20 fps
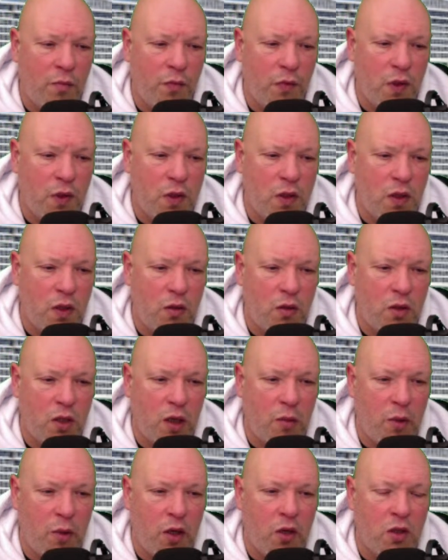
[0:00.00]
seriously,
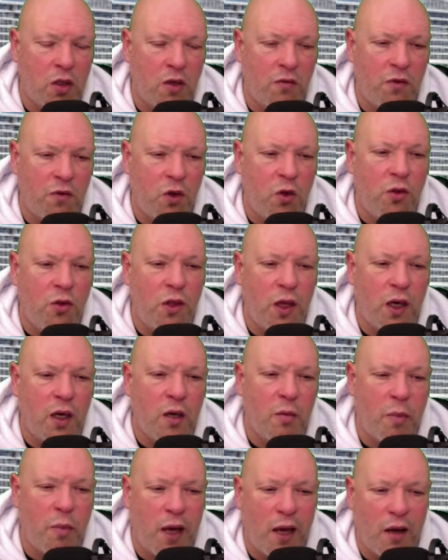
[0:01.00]
because if you think
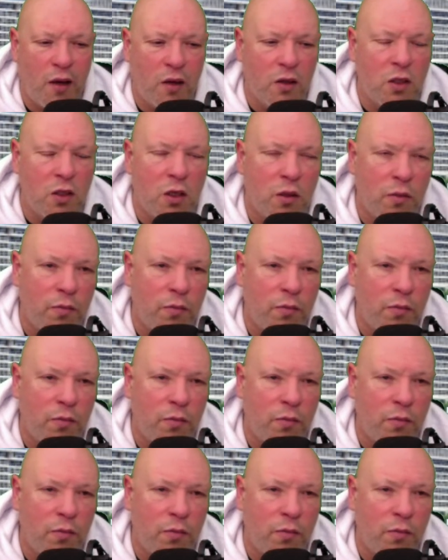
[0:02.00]
about it,